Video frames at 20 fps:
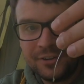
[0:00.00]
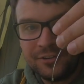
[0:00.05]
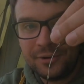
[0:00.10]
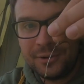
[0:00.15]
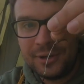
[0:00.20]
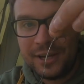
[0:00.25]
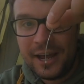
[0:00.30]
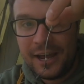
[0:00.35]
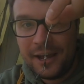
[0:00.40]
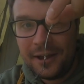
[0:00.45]
So
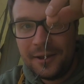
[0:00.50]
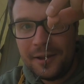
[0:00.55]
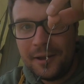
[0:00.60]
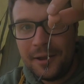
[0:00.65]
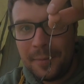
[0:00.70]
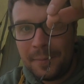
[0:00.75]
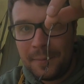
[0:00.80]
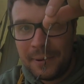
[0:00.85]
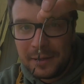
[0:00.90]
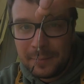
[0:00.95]
yeah,
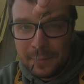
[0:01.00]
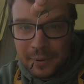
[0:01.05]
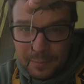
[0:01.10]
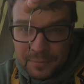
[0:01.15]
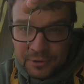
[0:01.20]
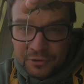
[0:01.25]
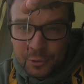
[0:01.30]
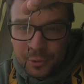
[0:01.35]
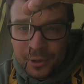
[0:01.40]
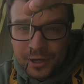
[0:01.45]
pink
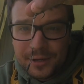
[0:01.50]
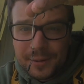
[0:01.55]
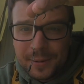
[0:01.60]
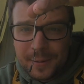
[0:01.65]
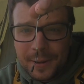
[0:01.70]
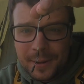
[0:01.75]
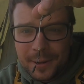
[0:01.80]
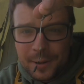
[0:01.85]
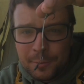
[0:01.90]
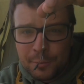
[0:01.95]
pepper squid,
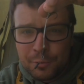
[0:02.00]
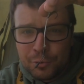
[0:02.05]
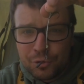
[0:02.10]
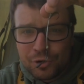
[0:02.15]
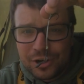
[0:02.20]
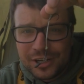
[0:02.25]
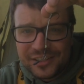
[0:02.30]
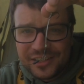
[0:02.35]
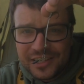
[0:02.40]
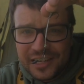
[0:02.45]

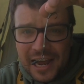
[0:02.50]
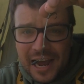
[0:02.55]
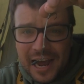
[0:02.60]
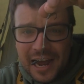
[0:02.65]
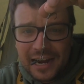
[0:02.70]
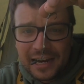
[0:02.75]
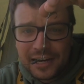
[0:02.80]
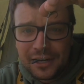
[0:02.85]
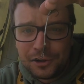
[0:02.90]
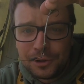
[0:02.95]
pretty
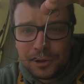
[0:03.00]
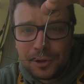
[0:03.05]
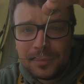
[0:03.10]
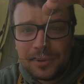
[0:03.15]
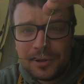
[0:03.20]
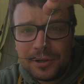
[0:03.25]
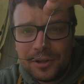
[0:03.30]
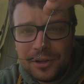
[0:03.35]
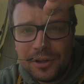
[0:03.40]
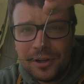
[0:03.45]
high up,
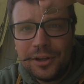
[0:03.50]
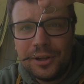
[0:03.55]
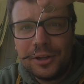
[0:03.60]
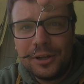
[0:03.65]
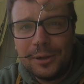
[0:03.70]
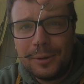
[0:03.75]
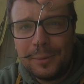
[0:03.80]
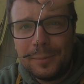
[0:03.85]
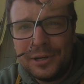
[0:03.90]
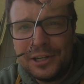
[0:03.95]

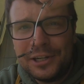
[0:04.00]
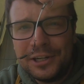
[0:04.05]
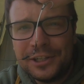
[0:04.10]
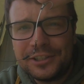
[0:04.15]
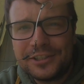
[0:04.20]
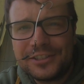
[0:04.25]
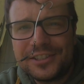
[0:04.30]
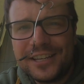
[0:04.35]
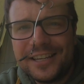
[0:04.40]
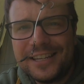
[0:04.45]

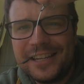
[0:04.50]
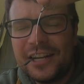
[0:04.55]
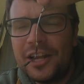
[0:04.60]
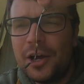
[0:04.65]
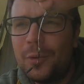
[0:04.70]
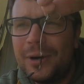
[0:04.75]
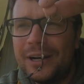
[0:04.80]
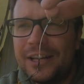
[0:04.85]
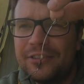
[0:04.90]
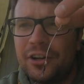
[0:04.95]
because you
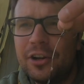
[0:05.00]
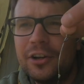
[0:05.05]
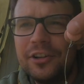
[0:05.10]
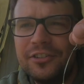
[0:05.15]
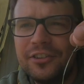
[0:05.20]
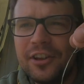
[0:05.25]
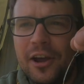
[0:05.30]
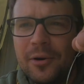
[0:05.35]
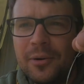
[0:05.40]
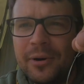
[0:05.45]
know, when it's on
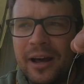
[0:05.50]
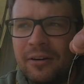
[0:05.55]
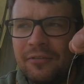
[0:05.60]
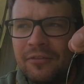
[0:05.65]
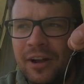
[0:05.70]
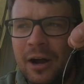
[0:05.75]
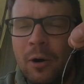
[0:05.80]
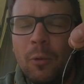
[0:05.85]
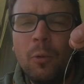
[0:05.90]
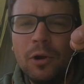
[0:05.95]
its own out
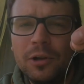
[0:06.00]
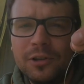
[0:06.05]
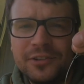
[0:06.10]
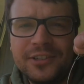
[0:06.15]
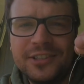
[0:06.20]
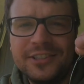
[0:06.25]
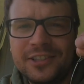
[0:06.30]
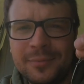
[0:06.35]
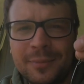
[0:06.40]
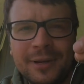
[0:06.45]
there, I
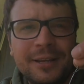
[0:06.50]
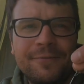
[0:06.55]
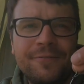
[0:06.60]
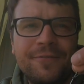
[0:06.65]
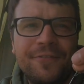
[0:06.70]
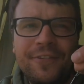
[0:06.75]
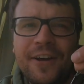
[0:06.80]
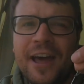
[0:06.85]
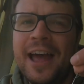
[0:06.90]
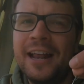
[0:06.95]
want it to be
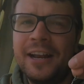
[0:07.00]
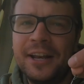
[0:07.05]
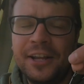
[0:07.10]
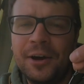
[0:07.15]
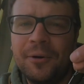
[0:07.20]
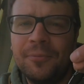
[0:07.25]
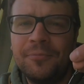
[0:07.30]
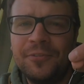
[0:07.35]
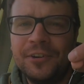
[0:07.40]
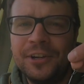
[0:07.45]

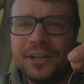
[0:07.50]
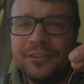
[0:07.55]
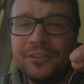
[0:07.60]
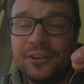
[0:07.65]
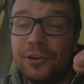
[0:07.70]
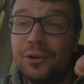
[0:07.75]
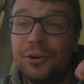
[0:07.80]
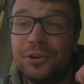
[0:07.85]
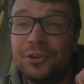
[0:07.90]
fairly obvious, and